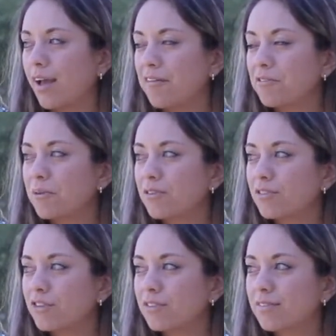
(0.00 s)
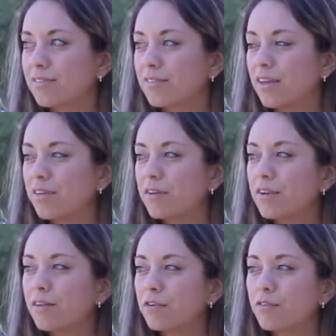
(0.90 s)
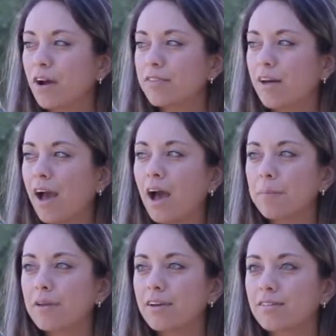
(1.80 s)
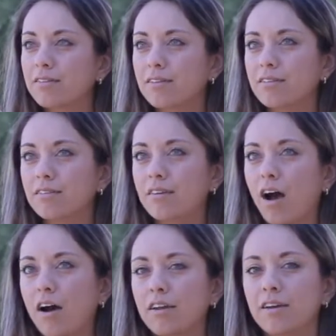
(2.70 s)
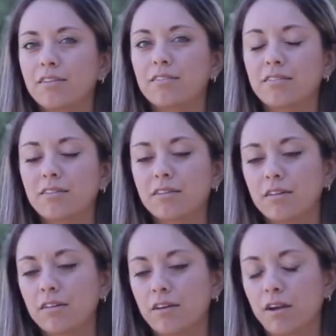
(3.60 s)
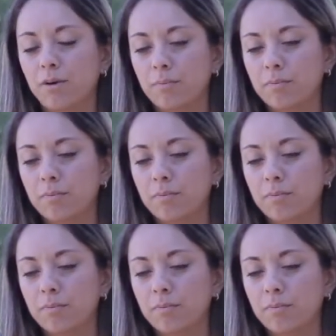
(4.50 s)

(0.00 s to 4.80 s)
everyone's just, even if you're not the happiest, it's honest, you know?